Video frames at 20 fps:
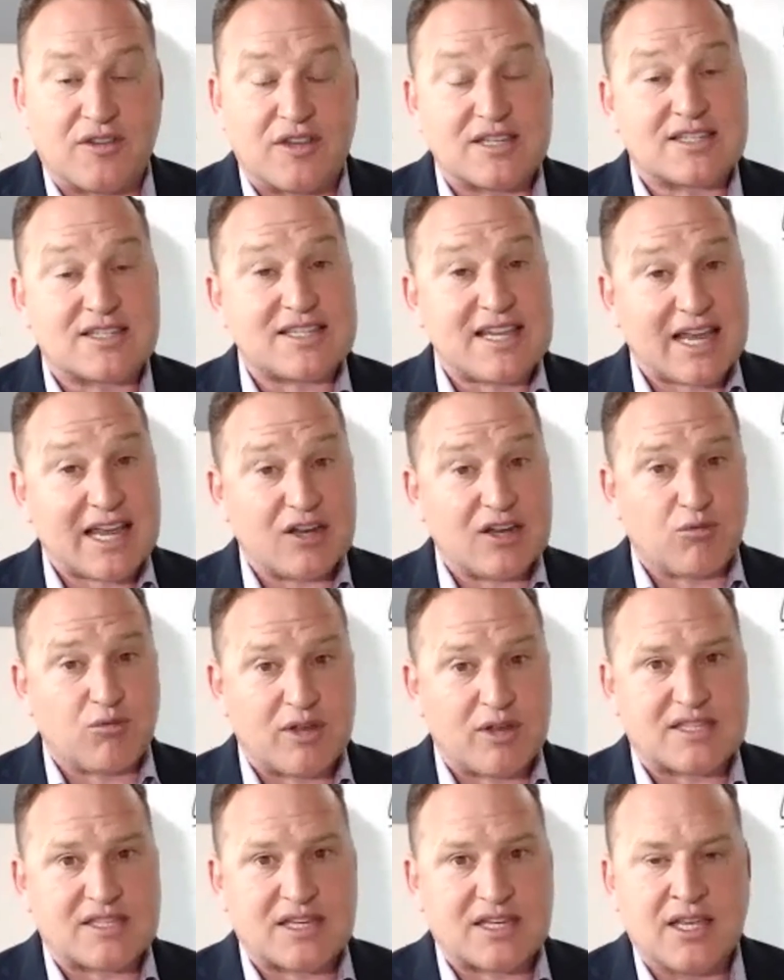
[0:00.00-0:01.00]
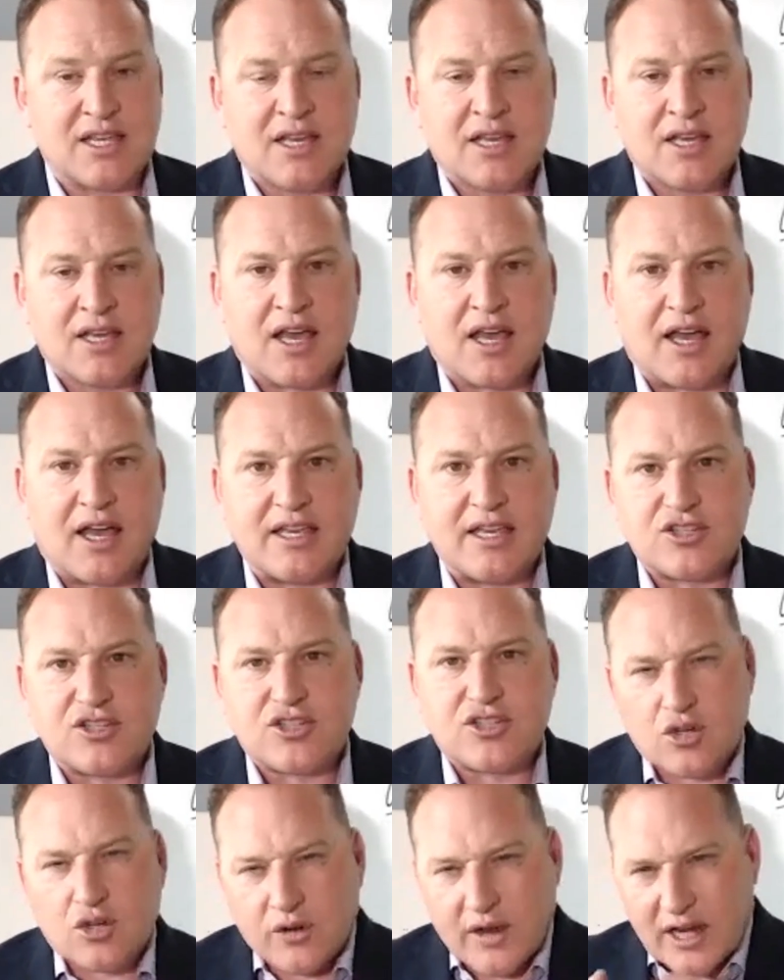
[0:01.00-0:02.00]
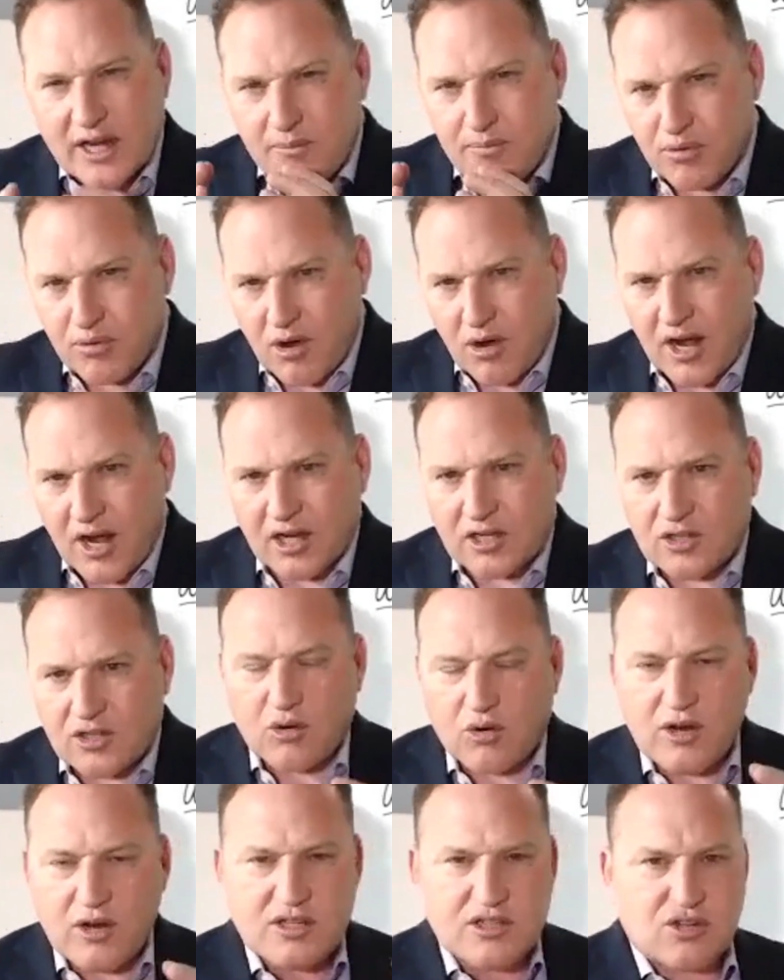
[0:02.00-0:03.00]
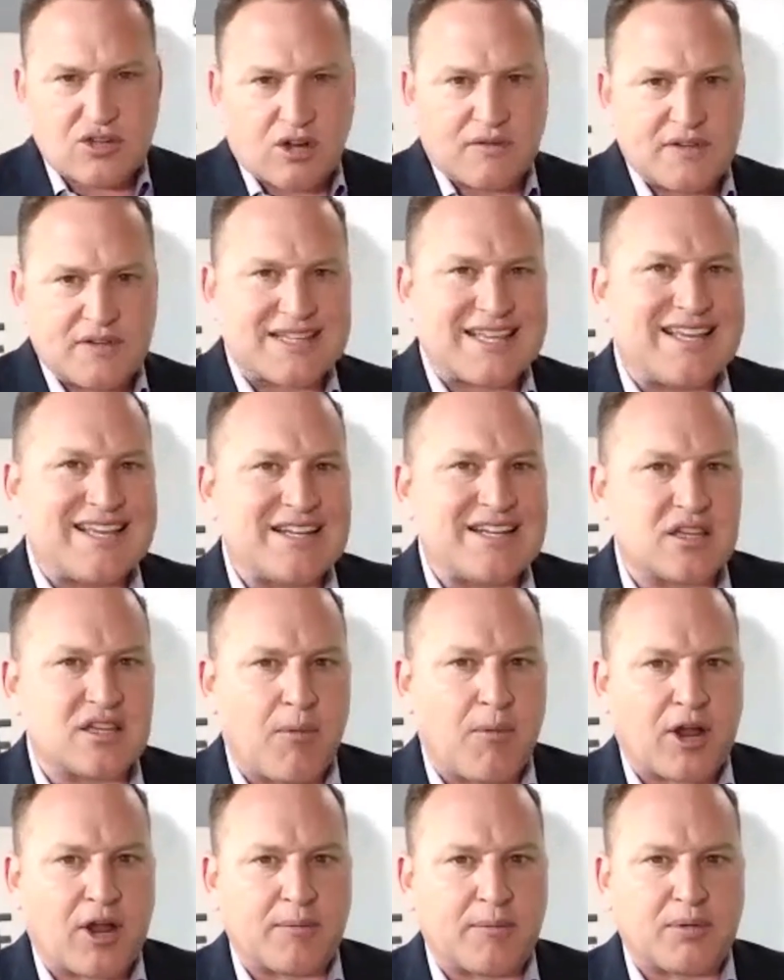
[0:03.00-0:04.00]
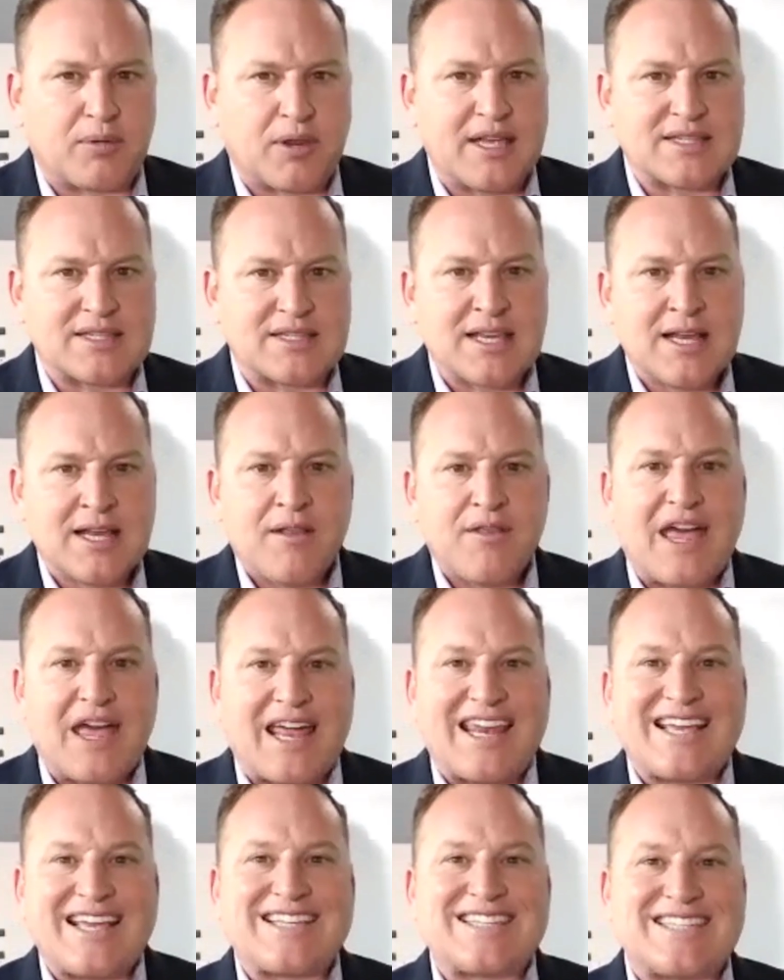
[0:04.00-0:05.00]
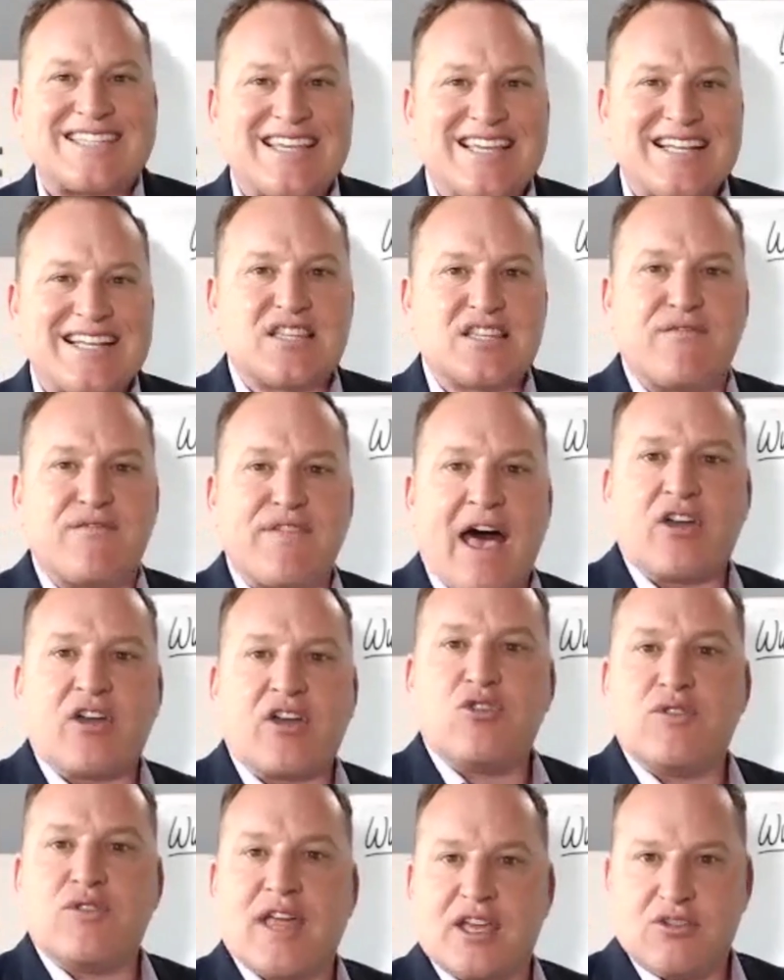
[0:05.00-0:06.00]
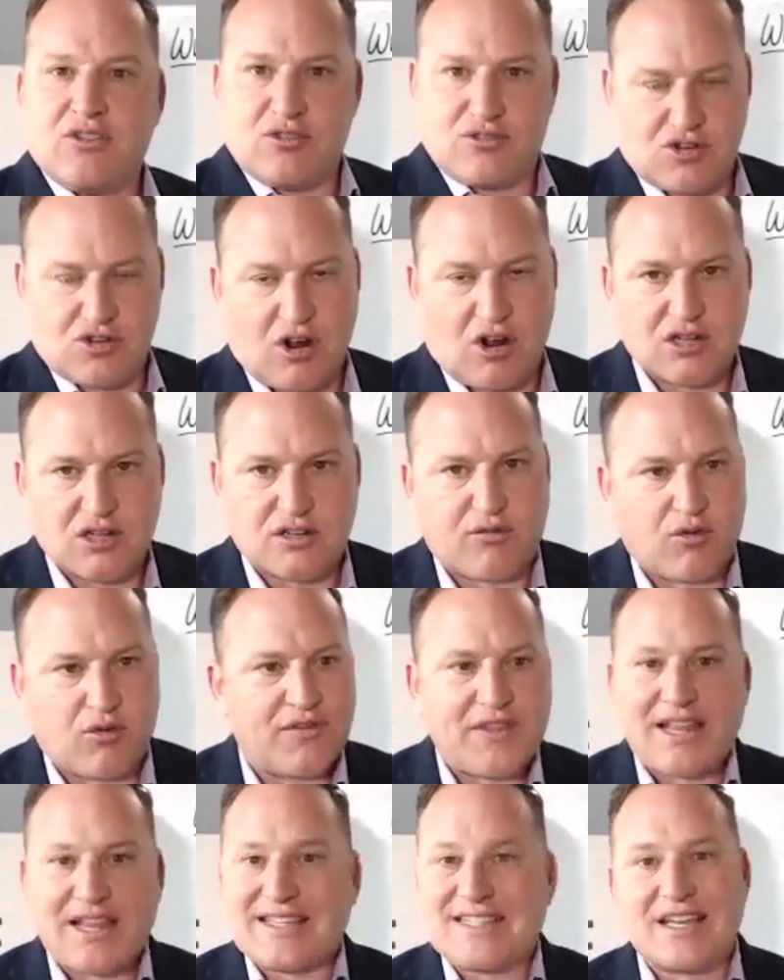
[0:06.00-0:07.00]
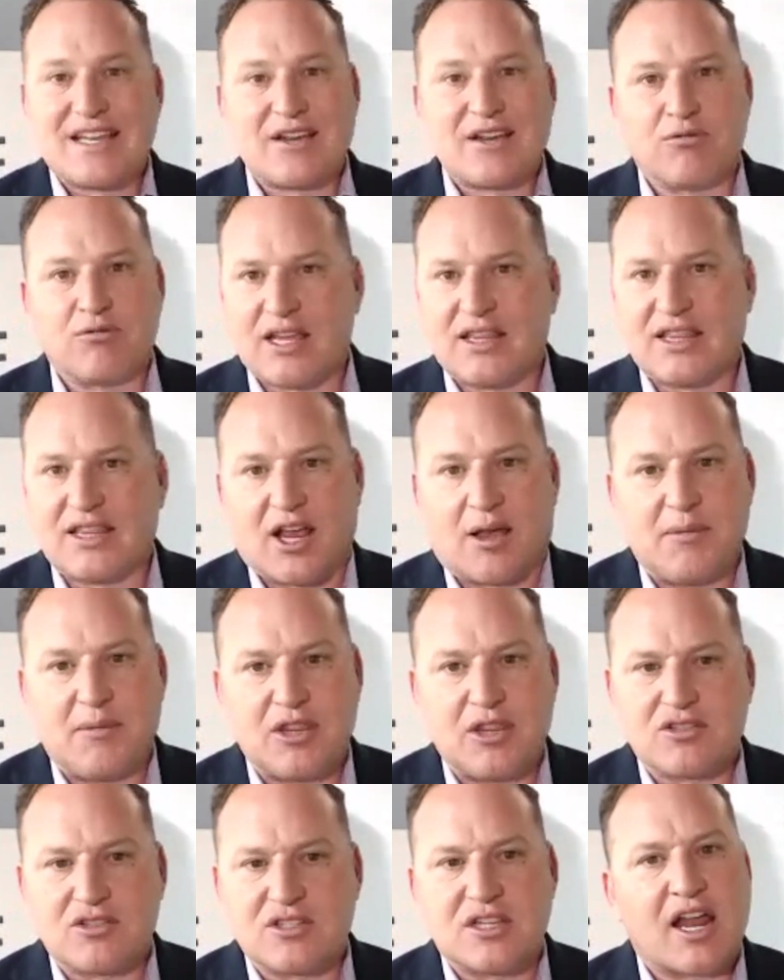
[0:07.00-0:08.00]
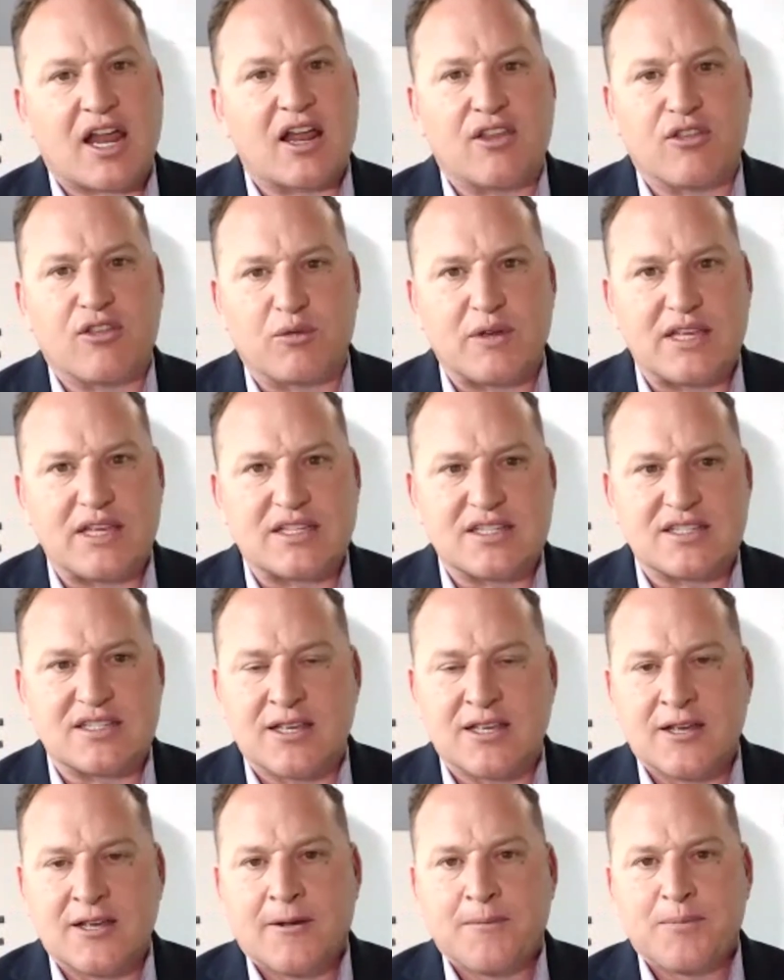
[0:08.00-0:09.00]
The second reason is to create a product or a service into the marketplace that exceeds the value that you charge for it. That's it right there. I mean, there's a lot of other reasons.